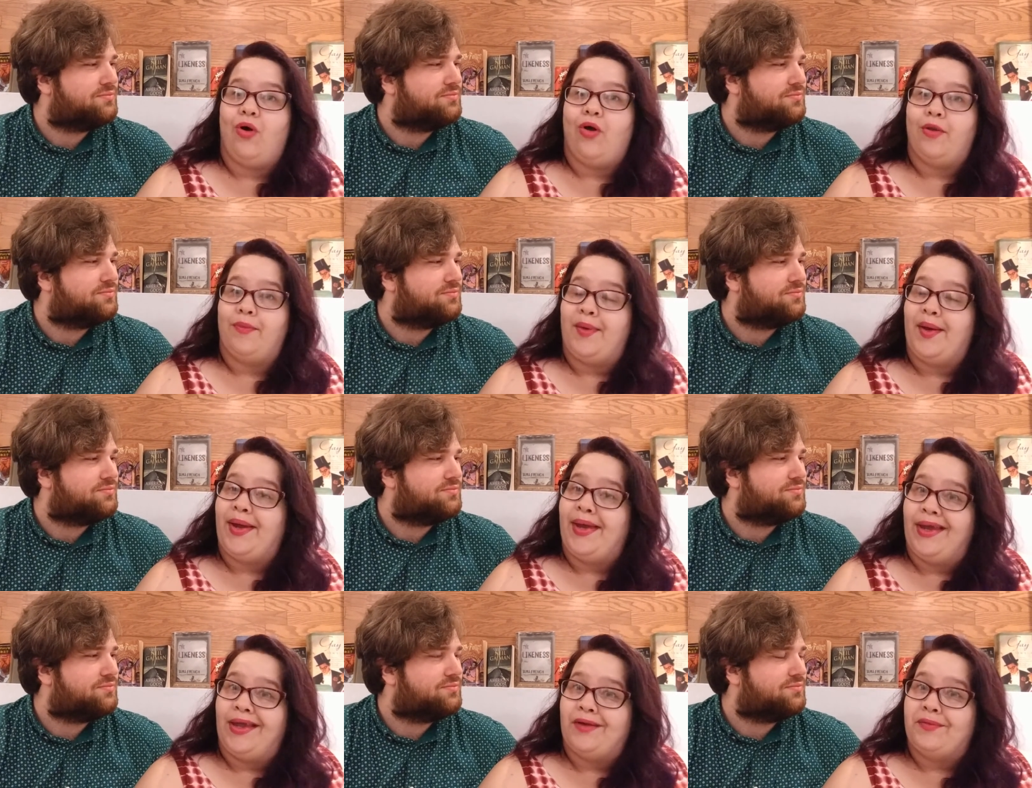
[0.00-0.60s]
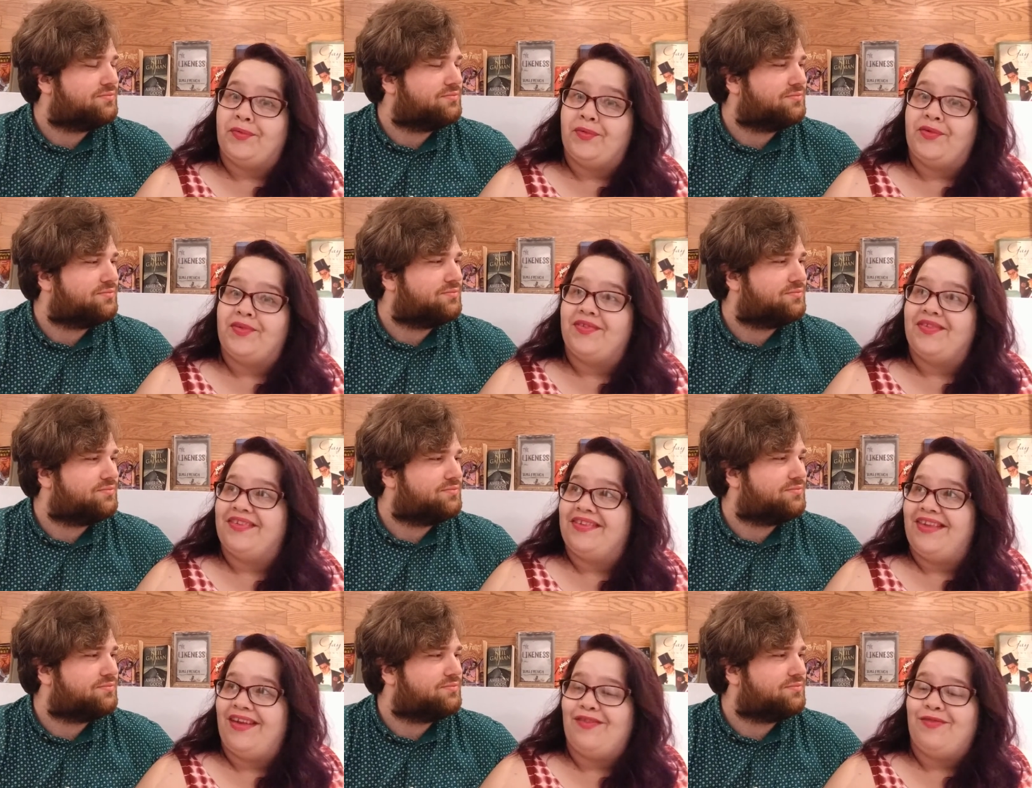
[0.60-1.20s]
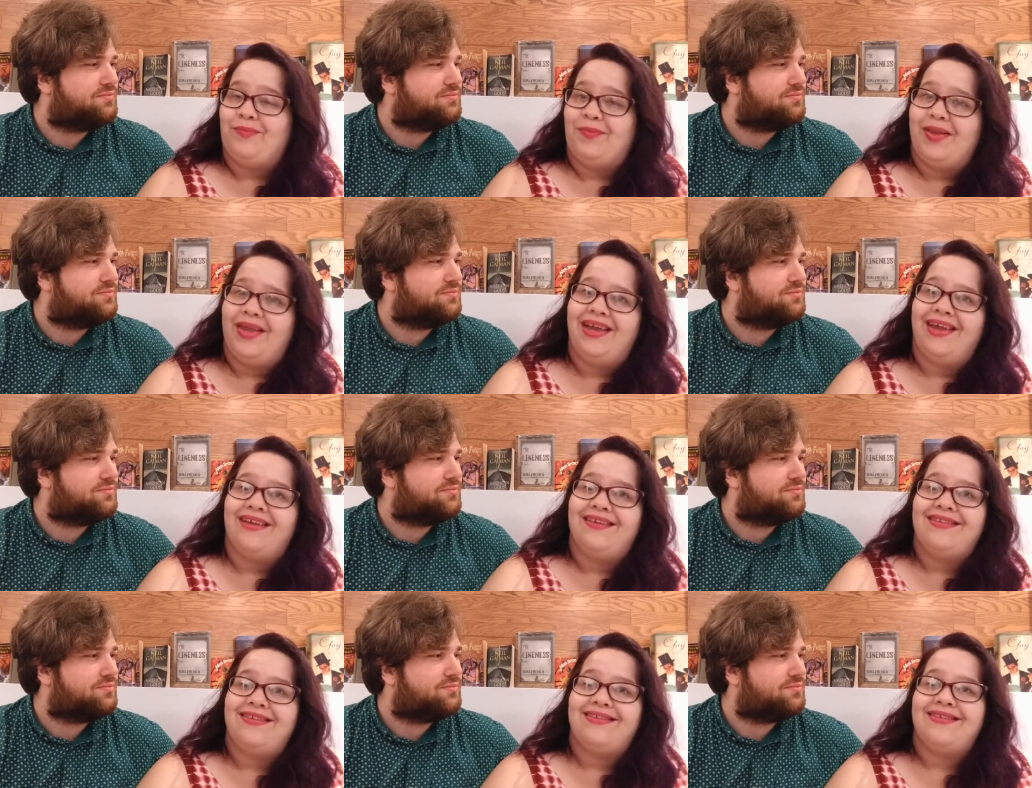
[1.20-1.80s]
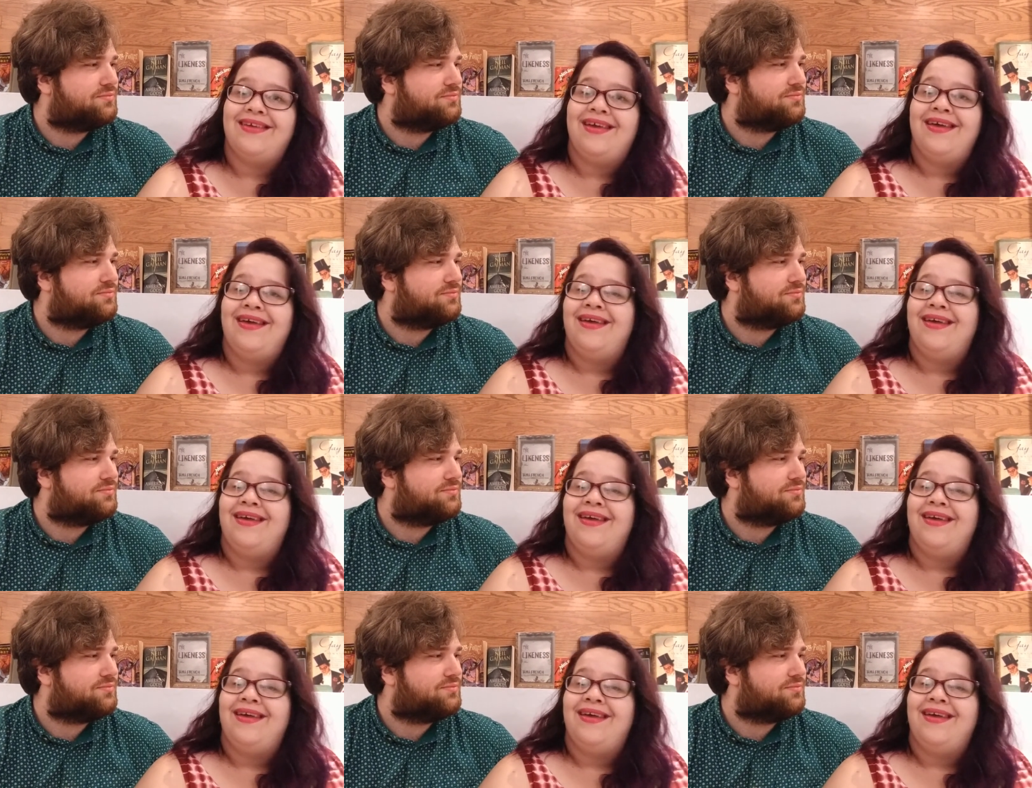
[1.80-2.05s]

Speaker 1: all about animals and stuff, plants,